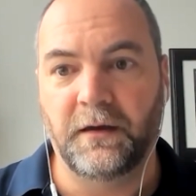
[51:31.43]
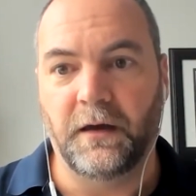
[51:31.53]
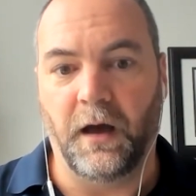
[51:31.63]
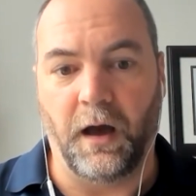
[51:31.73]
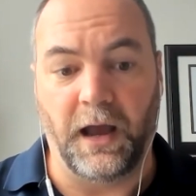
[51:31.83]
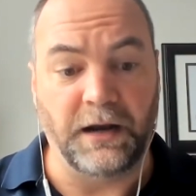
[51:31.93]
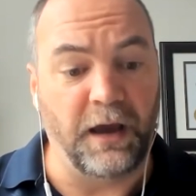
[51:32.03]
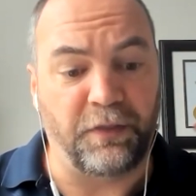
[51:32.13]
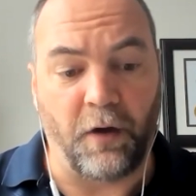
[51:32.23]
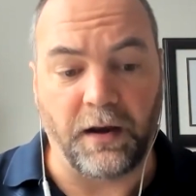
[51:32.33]
And I
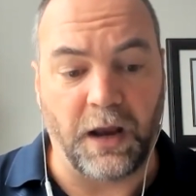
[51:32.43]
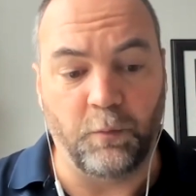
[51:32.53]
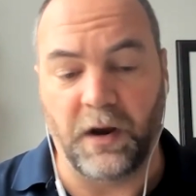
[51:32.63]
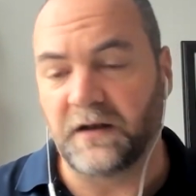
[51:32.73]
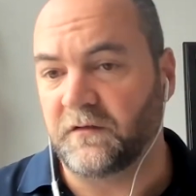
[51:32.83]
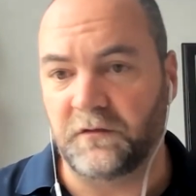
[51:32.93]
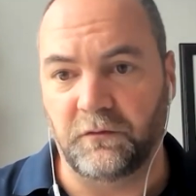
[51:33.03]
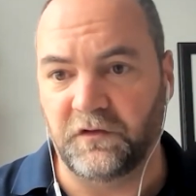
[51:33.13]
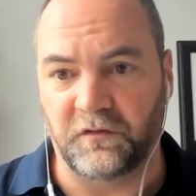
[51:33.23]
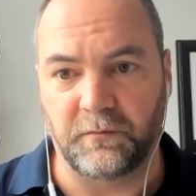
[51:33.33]
thought I went to
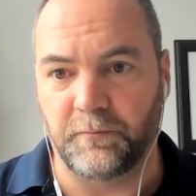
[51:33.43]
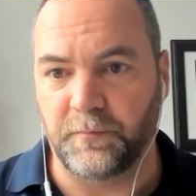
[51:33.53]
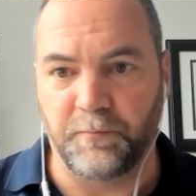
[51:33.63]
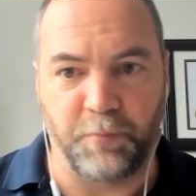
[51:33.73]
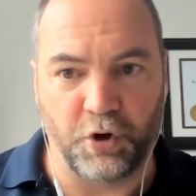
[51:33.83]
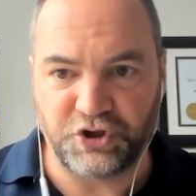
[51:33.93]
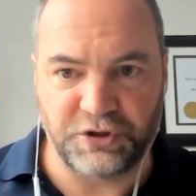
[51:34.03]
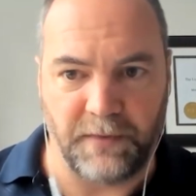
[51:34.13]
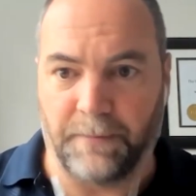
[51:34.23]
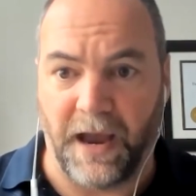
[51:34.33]
just push
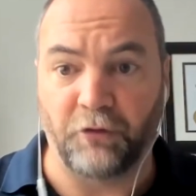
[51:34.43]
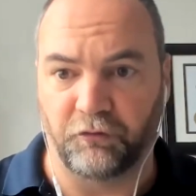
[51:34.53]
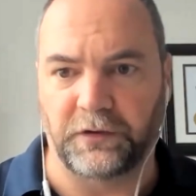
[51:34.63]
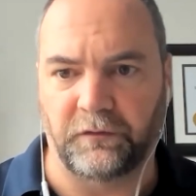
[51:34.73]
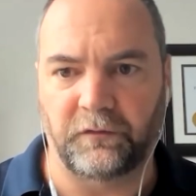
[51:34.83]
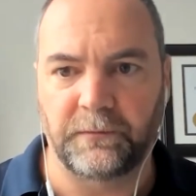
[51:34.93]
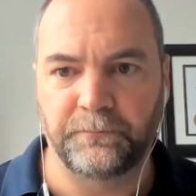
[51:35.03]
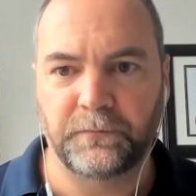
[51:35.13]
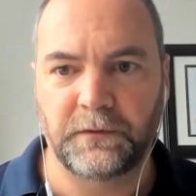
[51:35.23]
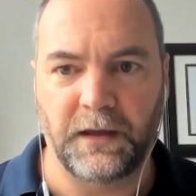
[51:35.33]
my boundaries.
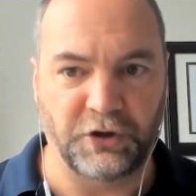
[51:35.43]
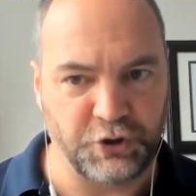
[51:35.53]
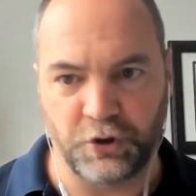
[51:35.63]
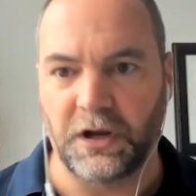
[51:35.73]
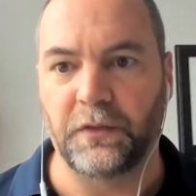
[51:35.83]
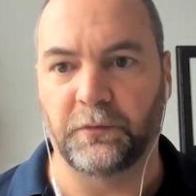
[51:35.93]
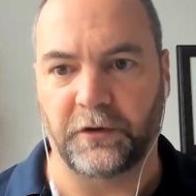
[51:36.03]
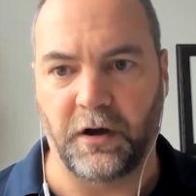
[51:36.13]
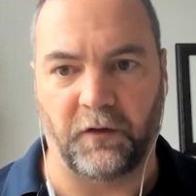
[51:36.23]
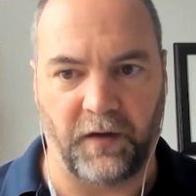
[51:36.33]
And it turned out there was a
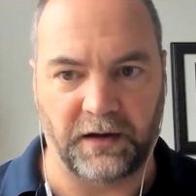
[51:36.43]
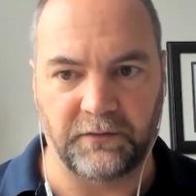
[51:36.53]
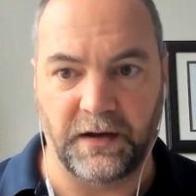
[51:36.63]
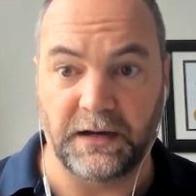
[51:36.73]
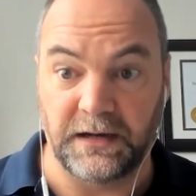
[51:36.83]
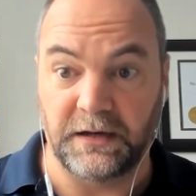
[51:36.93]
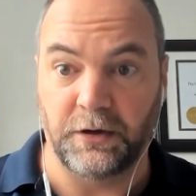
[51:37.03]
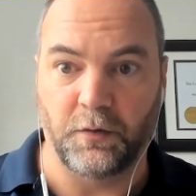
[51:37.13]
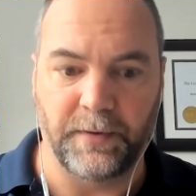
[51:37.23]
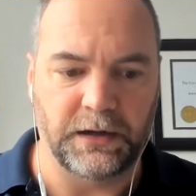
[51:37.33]
contact event and I didn't
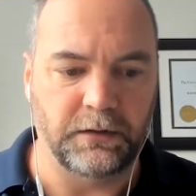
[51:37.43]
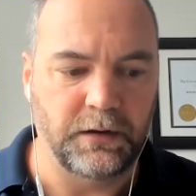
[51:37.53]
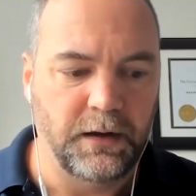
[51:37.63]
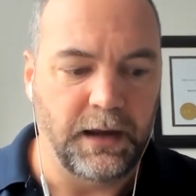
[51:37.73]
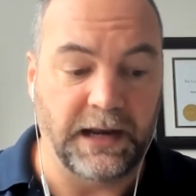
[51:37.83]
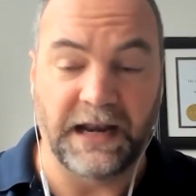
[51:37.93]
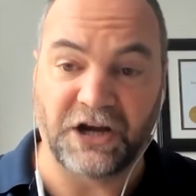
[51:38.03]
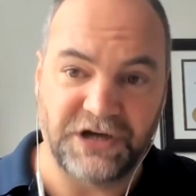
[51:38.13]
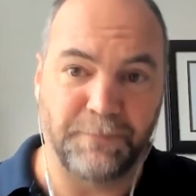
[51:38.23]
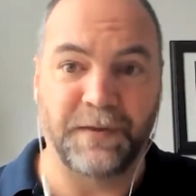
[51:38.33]
know about it. And it
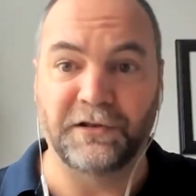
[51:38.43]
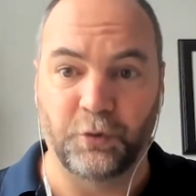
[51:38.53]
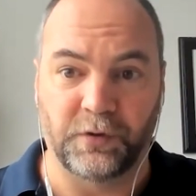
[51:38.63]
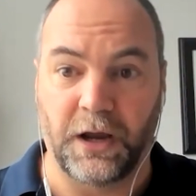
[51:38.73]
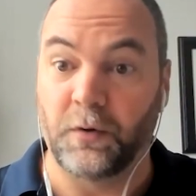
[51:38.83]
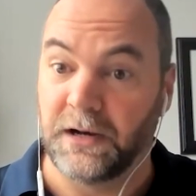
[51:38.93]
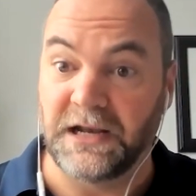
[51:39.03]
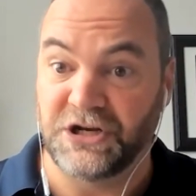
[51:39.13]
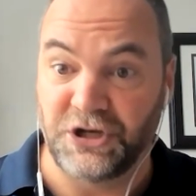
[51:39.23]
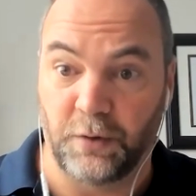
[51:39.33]
actually had been lured out and I
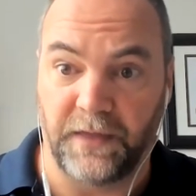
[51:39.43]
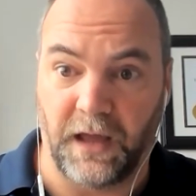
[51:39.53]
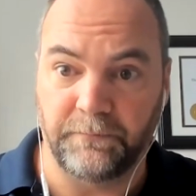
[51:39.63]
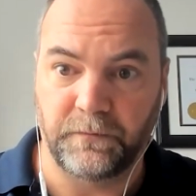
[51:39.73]
didn't know that.